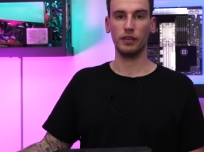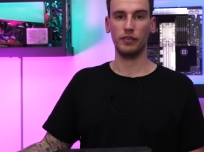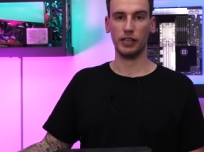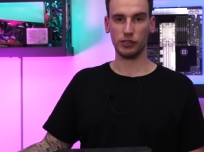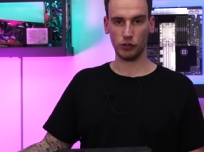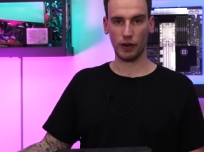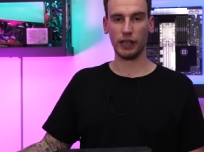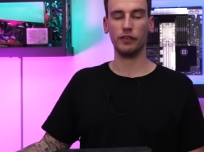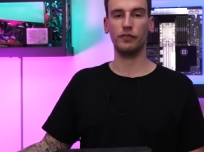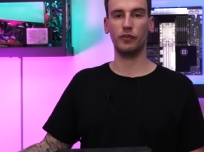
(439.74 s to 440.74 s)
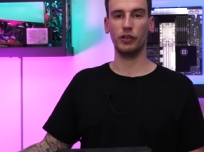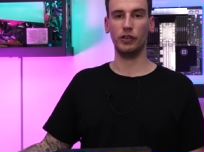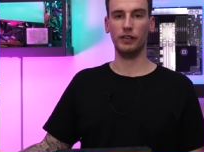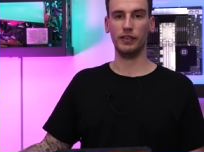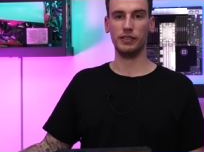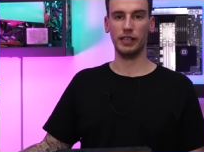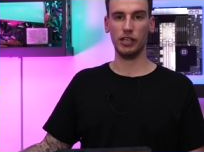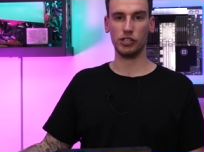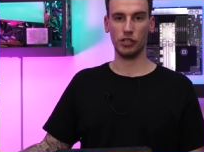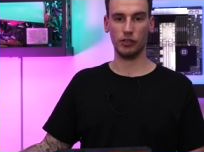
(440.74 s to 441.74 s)
Thanks to Greg for your
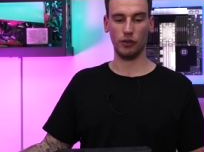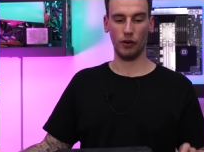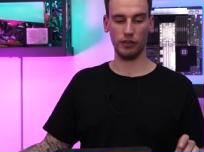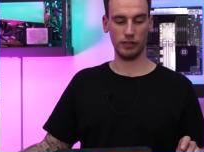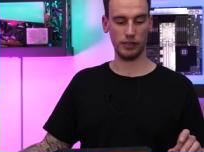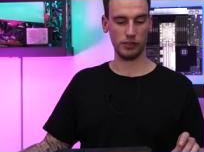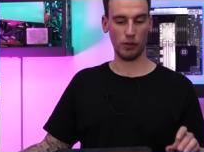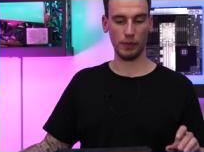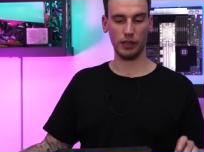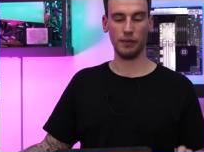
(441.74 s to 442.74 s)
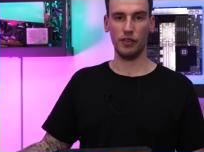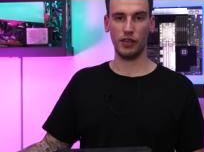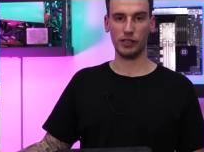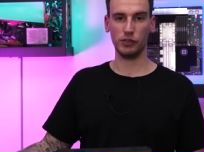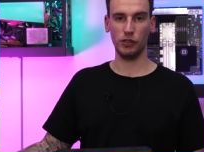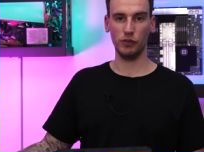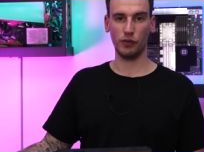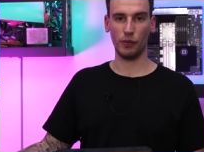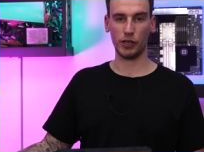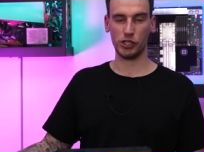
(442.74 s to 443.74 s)
investigation on this topic. Thanks to you
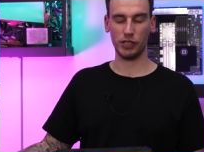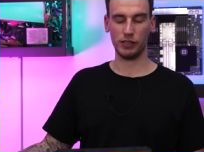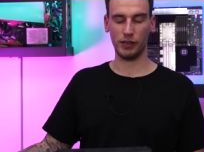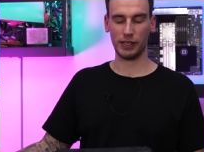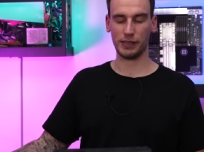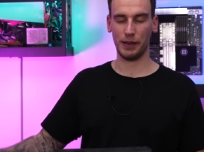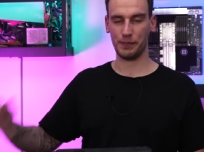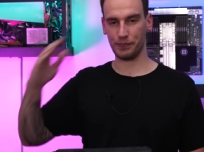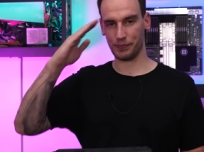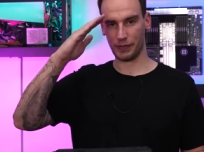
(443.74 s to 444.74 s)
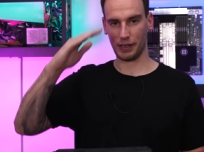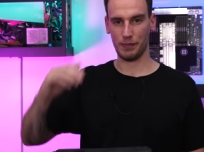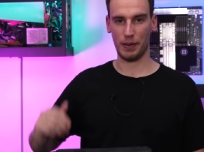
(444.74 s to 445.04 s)
for watching. See you next time. Bye